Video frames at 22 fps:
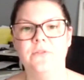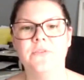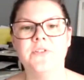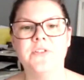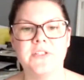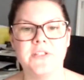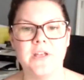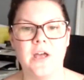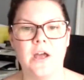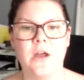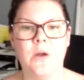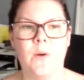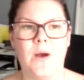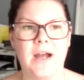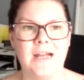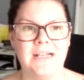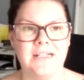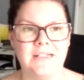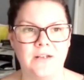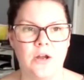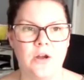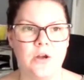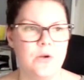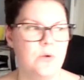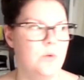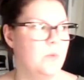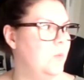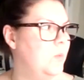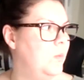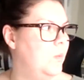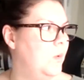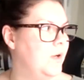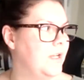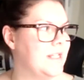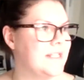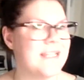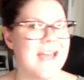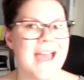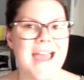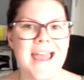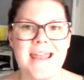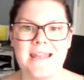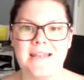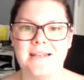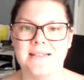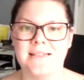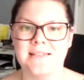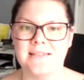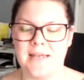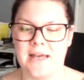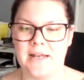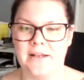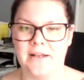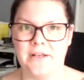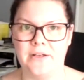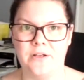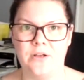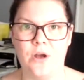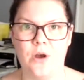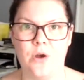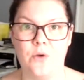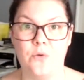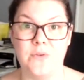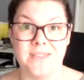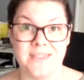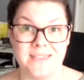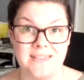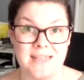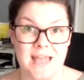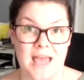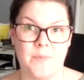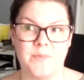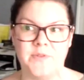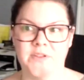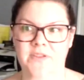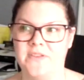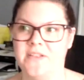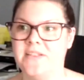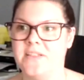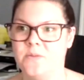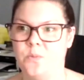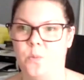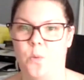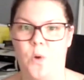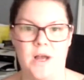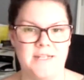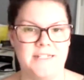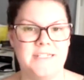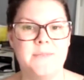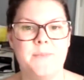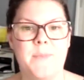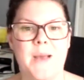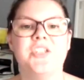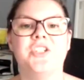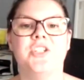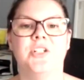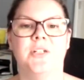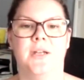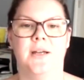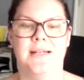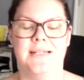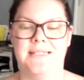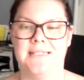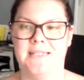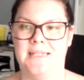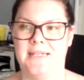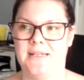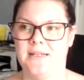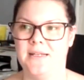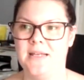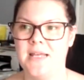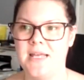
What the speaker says: So I know what it takes and I know the steps, and this is what I specialize in,